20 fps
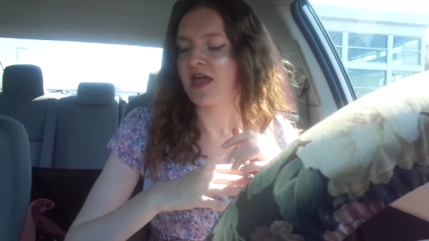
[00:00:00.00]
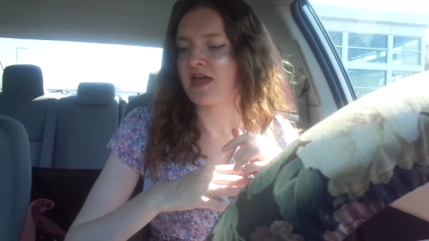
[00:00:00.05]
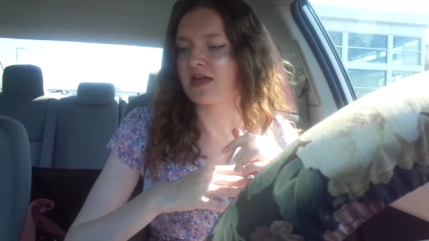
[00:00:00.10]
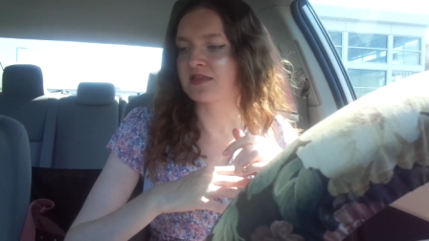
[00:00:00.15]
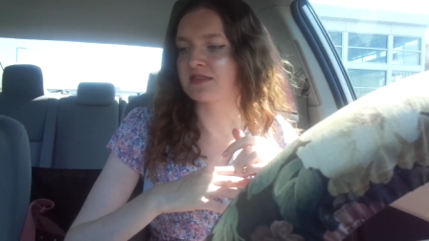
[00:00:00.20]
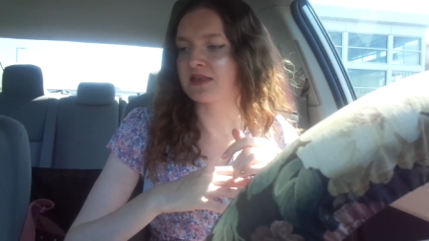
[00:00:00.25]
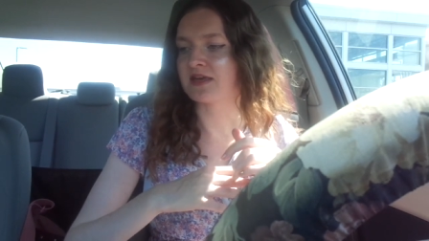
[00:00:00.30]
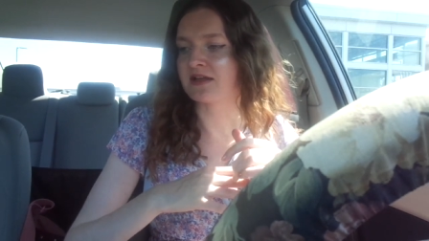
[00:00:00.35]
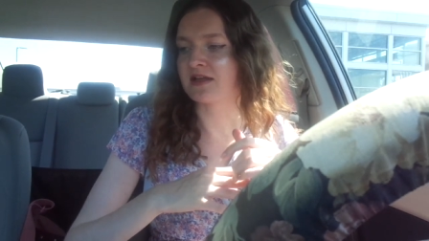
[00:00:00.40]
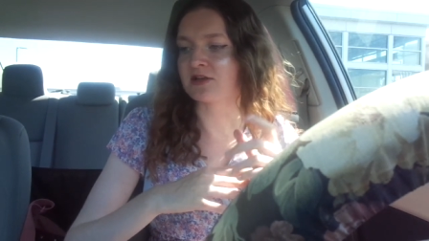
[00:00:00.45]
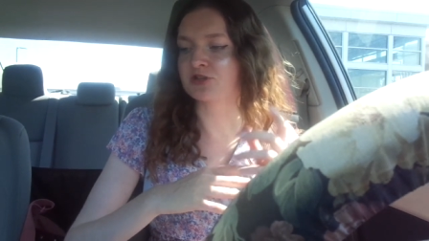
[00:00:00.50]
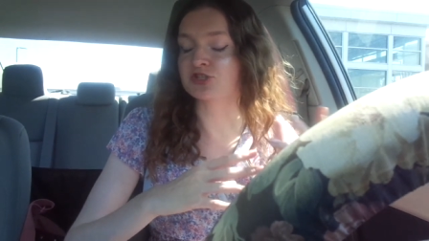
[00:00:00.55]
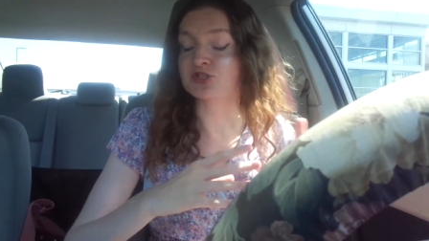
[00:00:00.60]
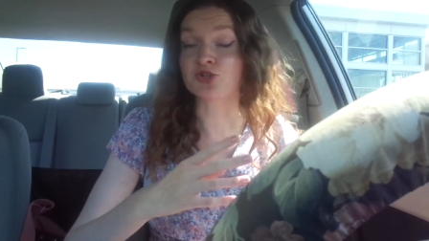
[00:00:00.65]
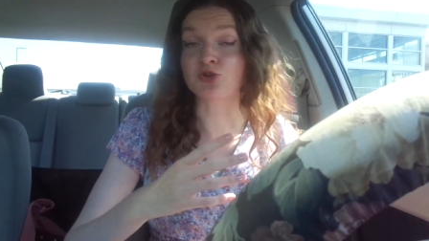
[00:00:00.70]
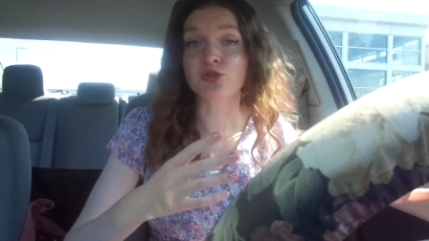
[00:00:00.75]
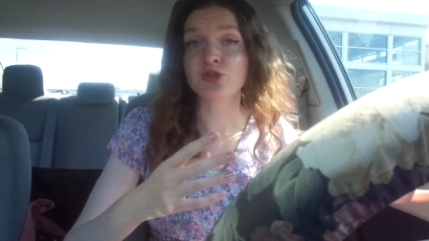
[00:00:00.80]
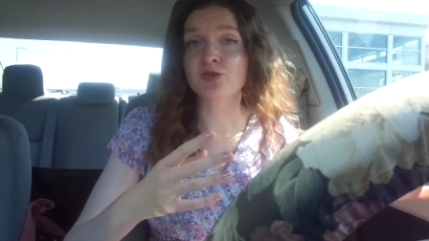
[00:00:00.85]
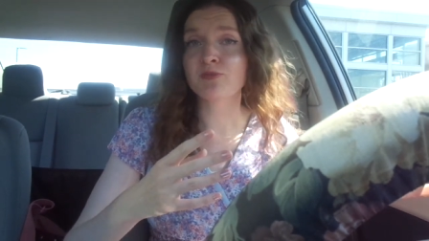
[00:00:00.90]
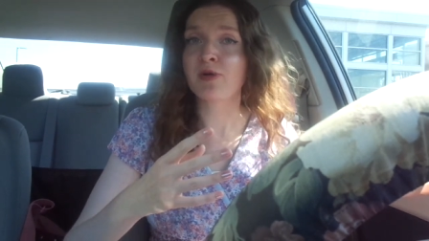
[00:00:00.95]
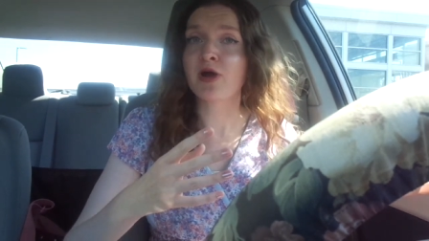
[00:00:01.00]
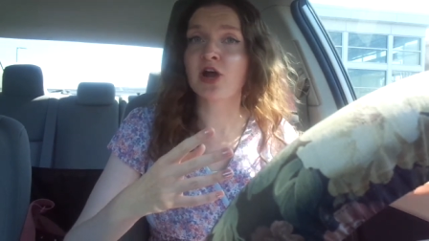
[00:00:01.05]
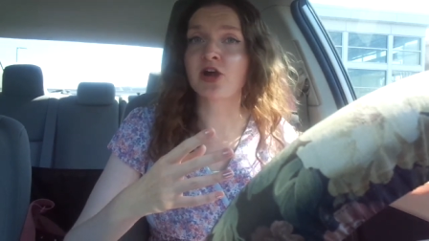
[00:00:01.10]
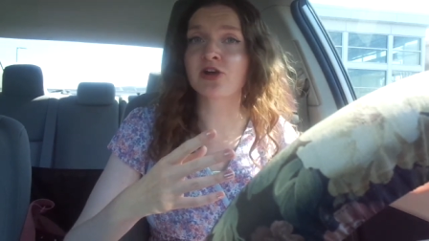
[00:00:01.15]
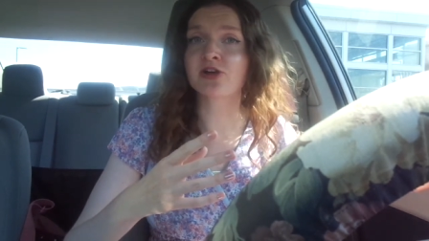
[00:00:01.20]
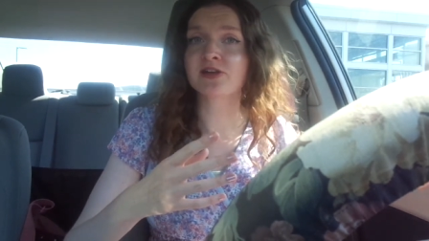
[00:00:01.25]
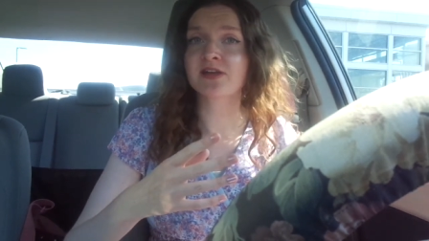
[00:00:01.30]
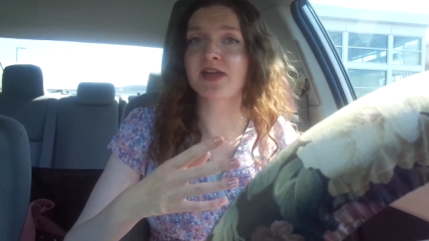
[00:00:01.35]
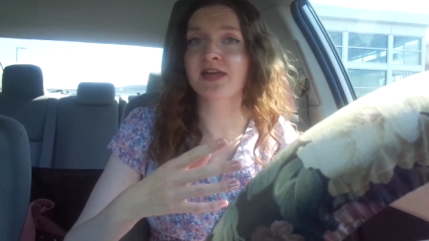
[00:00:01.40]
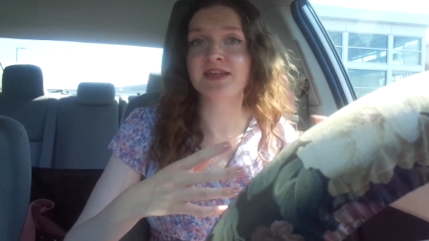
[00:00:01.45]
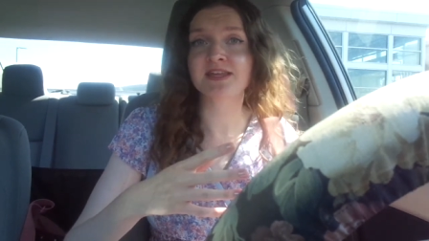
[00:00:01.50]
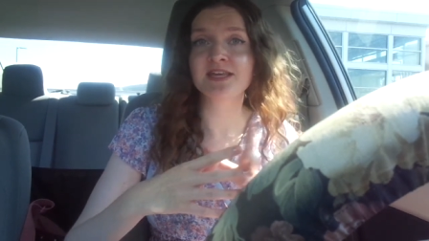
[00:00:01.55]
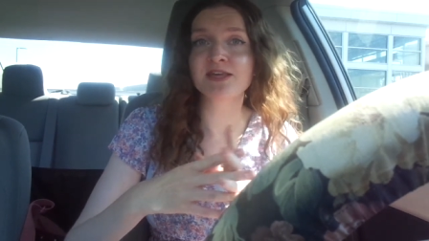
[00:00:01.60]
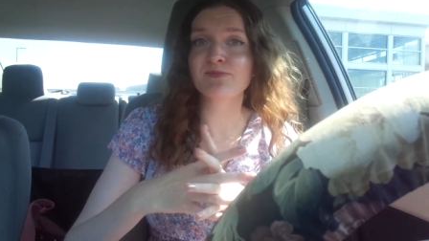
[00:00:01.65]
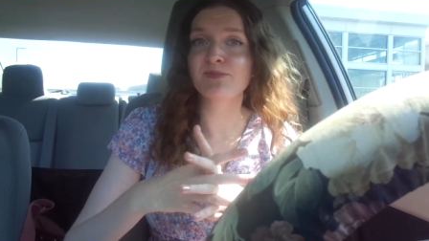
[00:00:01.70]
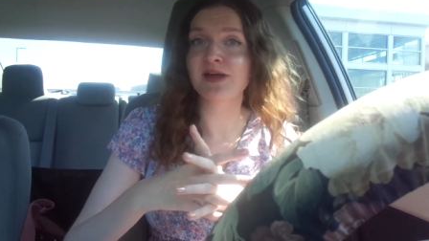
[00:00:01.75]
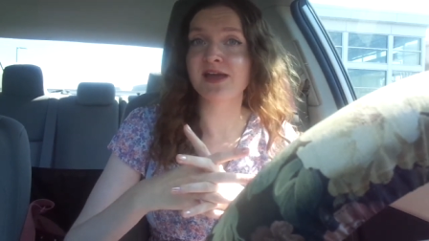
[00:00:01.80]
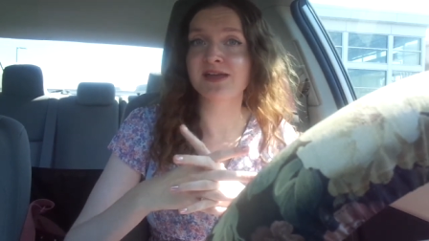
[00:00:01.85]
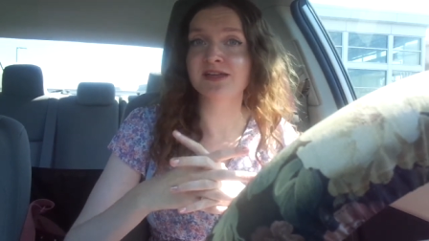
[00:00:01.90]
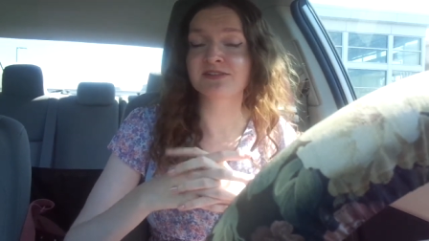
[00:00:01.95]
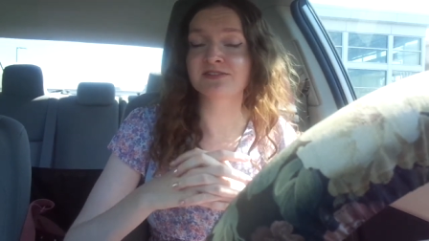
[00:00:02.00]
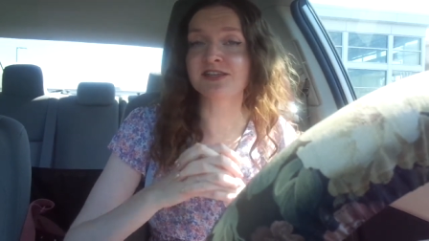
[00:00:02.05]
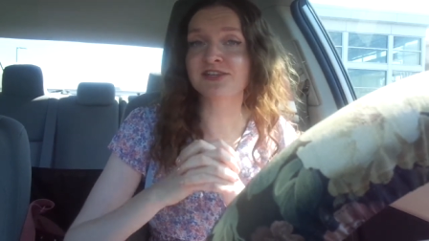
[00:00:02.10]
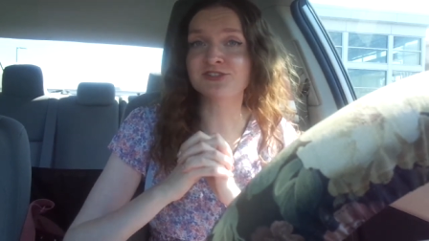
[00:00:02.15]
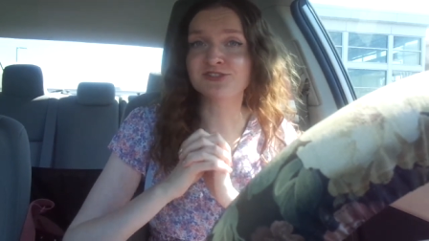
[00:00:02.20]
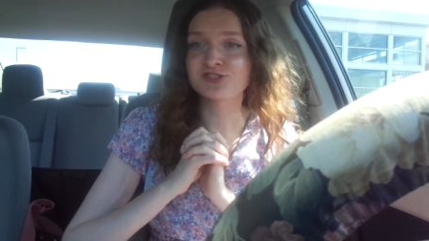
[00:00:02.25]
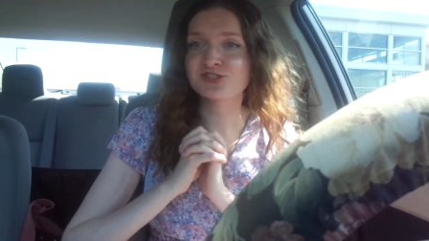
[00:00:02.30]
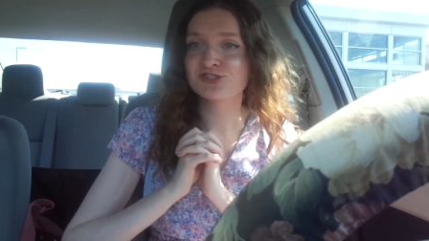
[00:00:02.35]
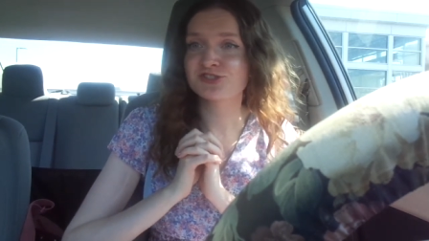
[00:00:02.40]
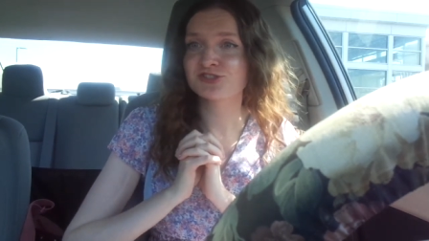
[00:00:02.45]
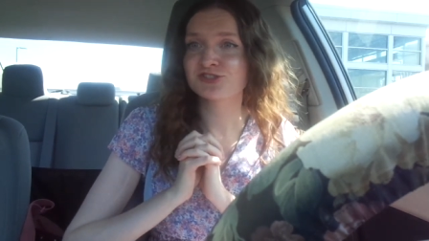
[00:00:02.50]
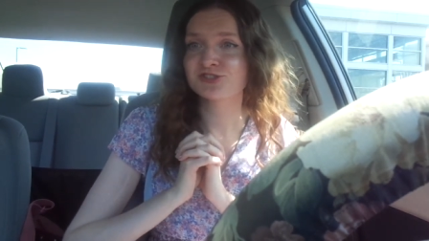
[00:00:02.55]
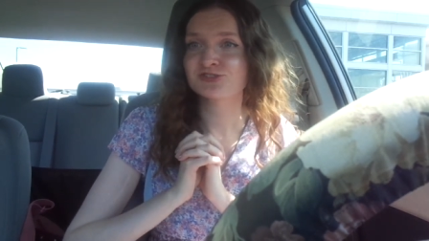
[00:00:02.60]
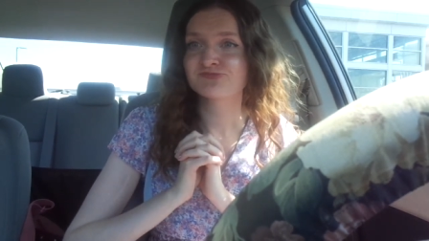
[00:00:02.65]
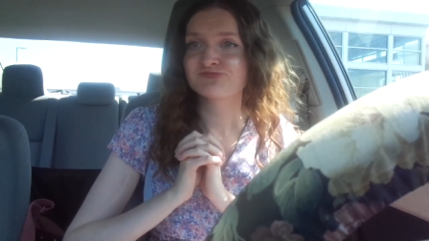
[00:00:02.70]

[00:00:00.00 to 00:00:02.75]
And then I'll just go to the park and eat my lunch.